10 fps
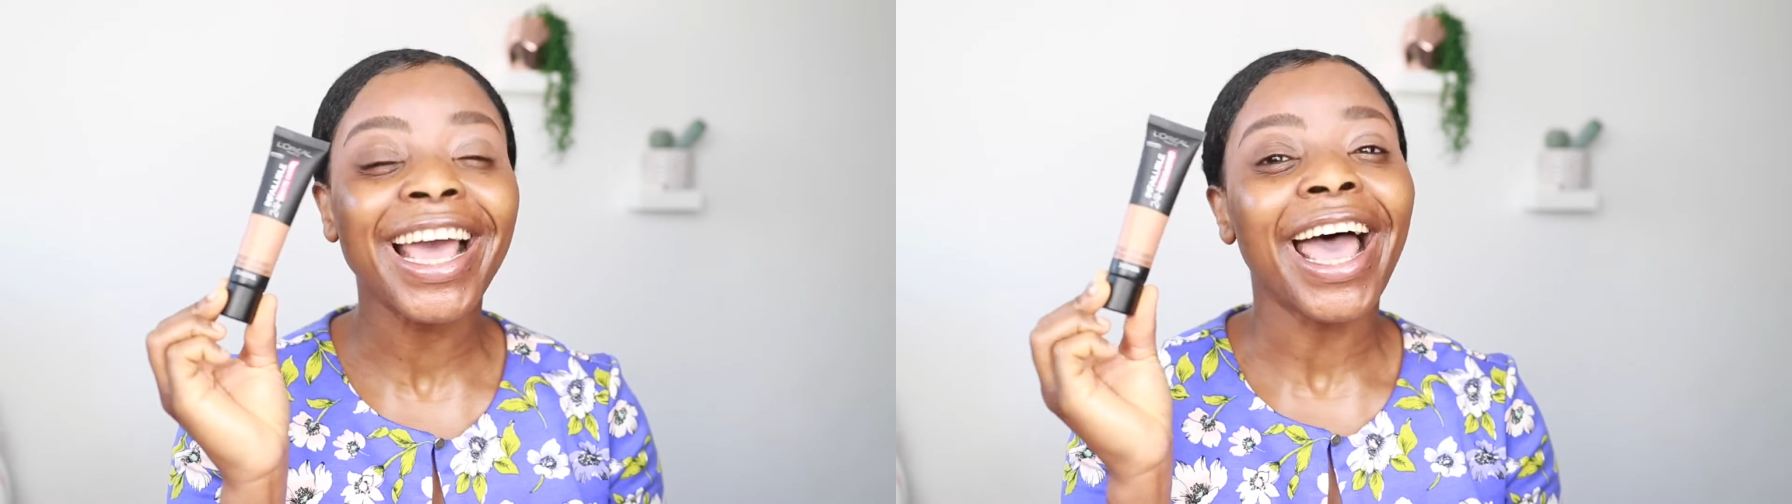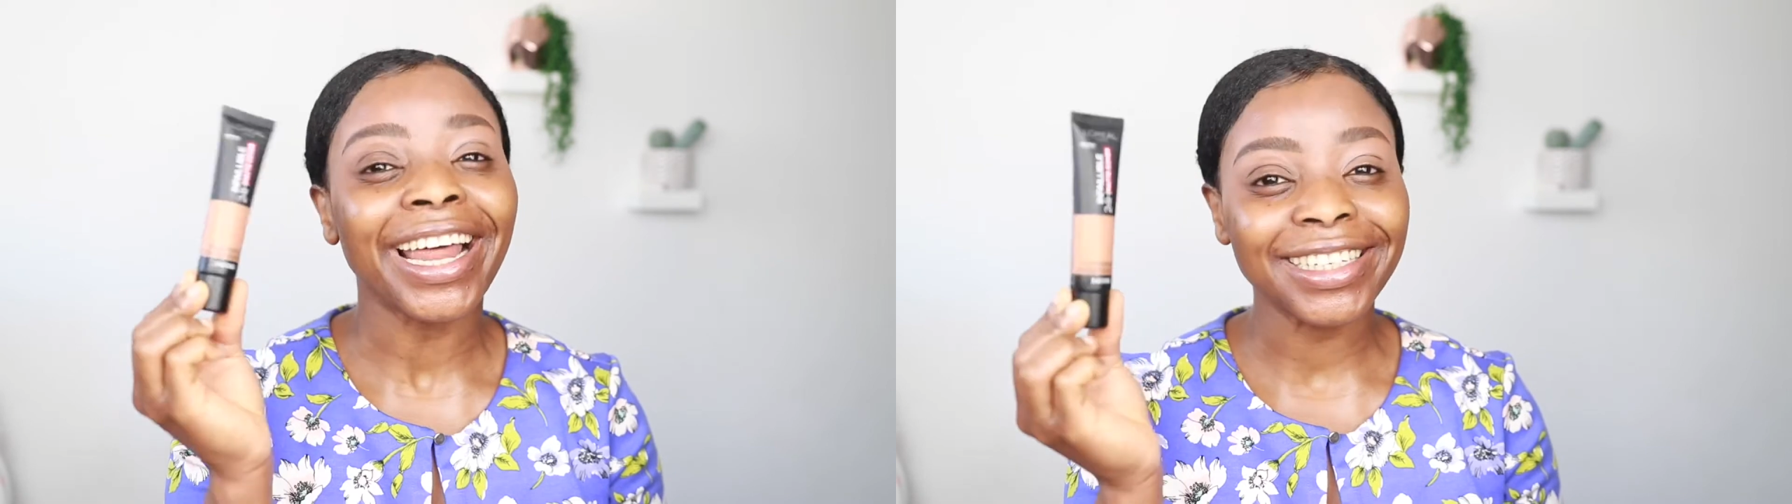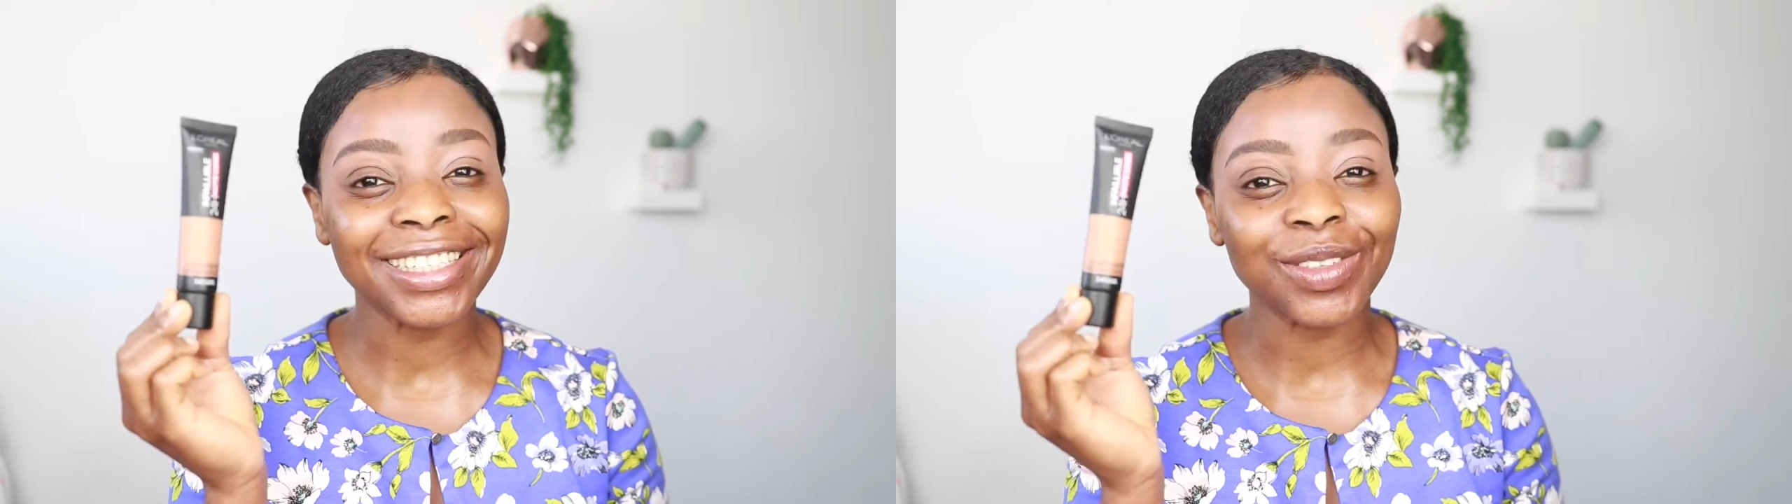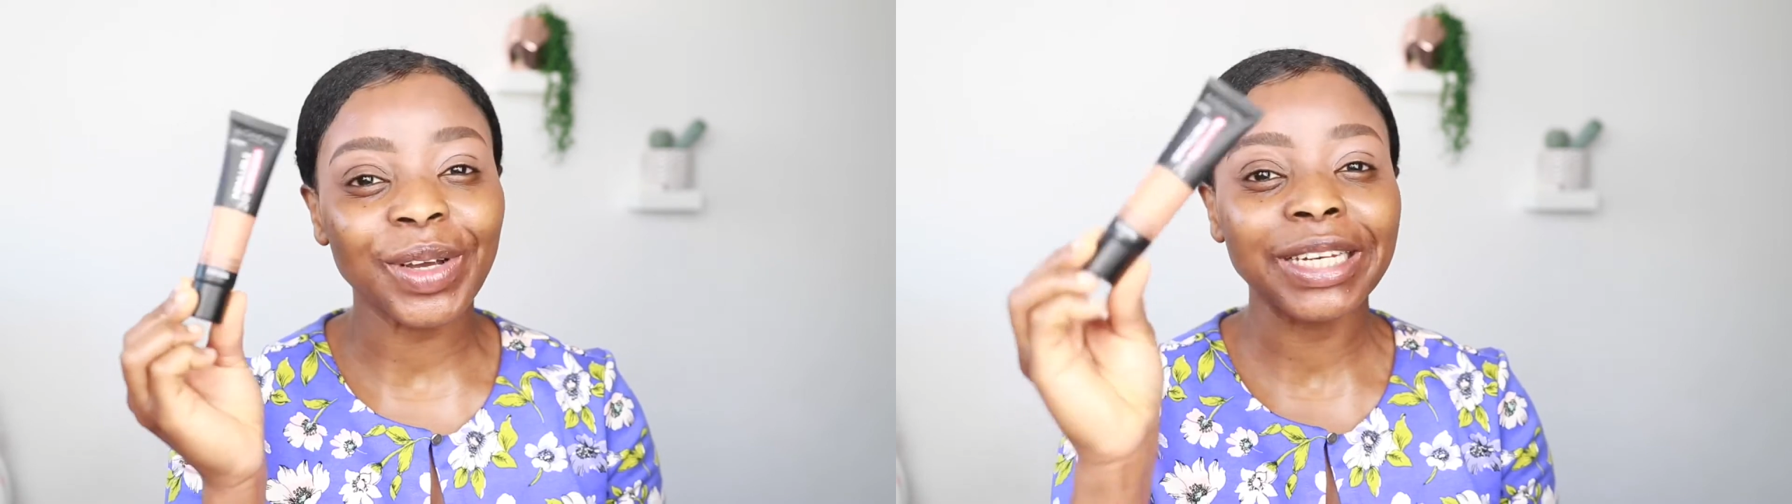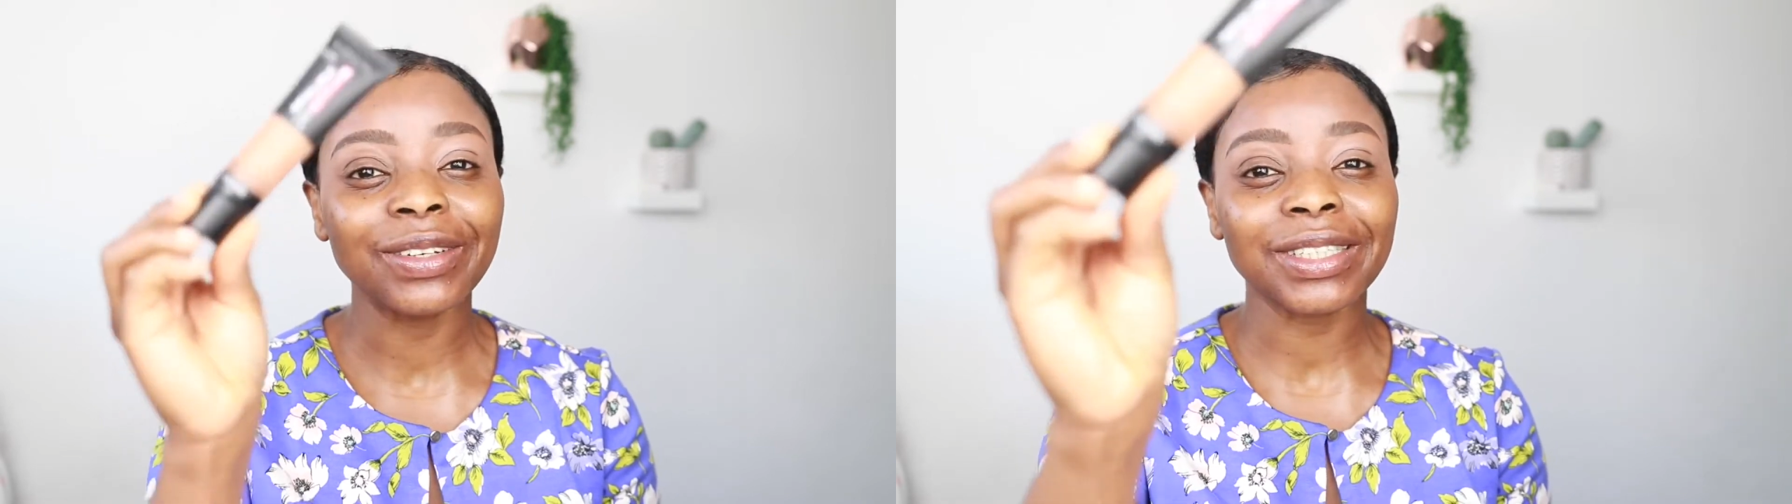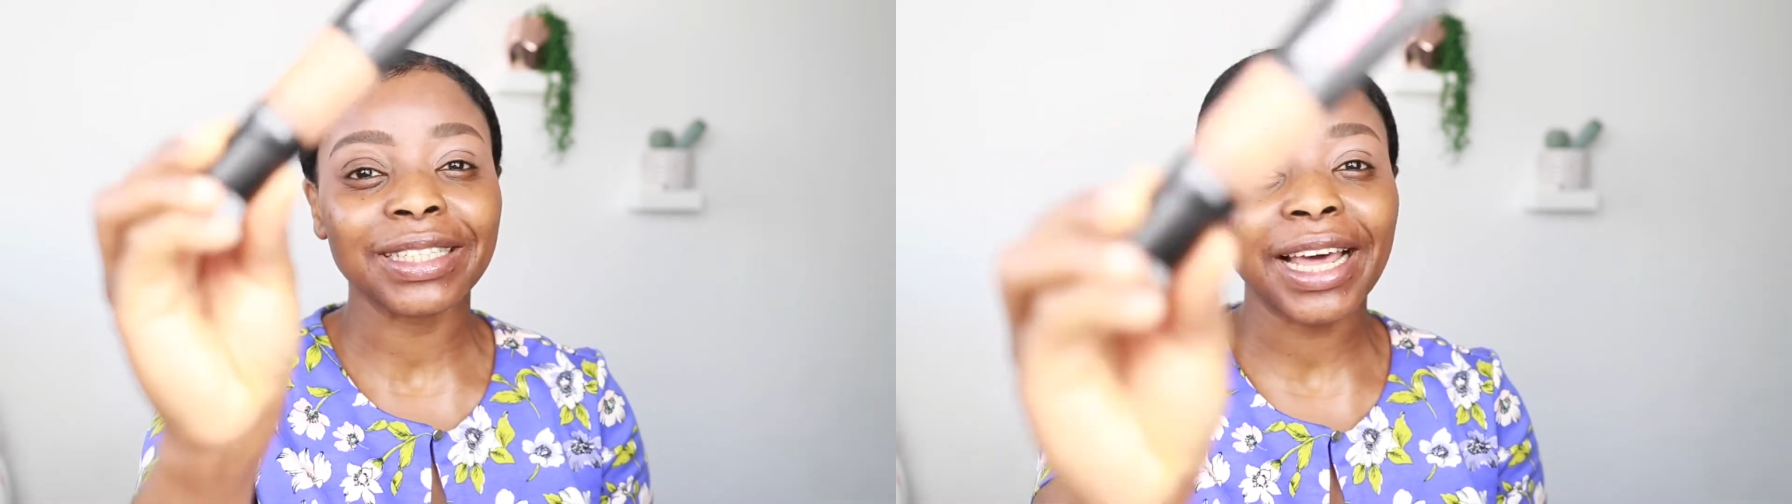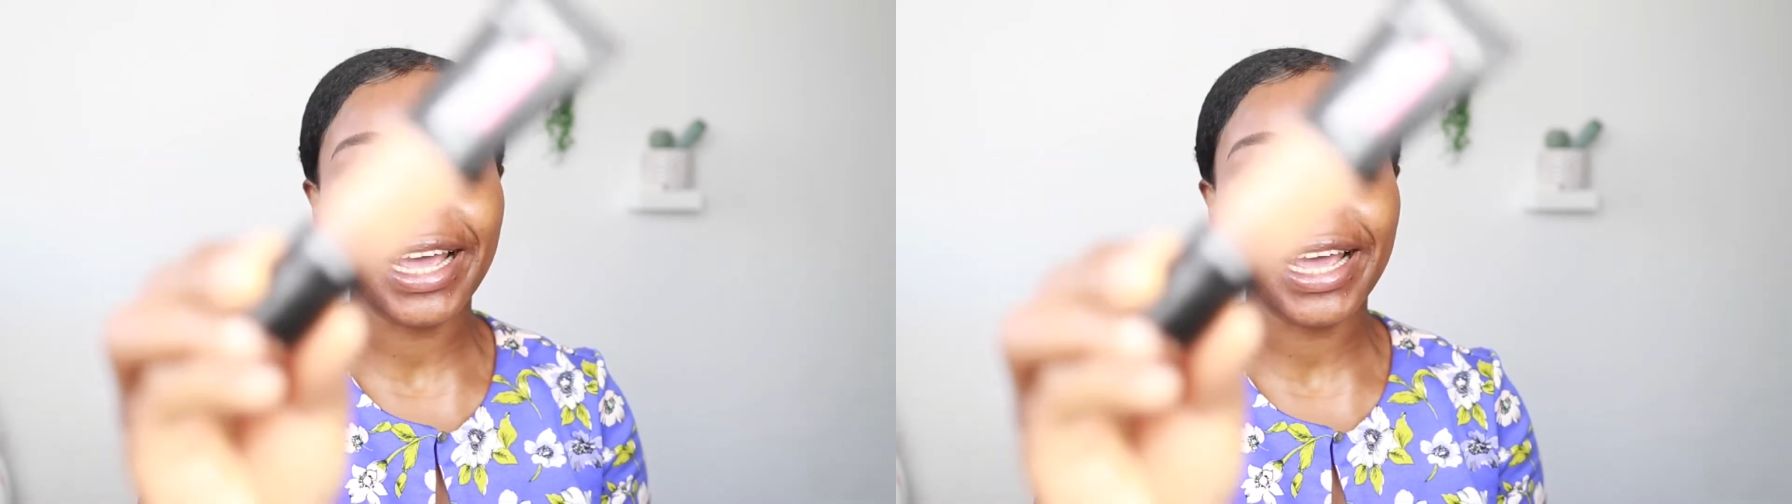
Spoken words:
and this is what it looks like.